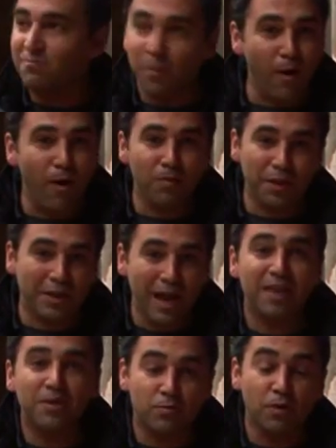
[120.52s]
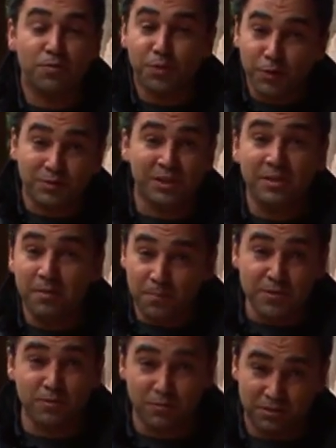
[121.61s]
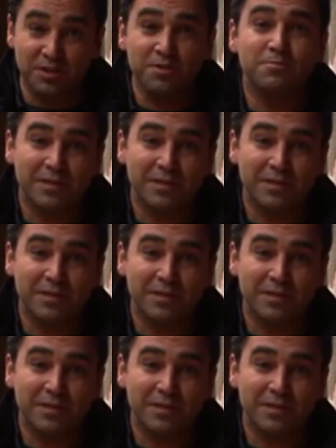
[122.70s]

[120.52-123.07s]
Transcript: of Paul, the guy that wrote 13 epistles of the New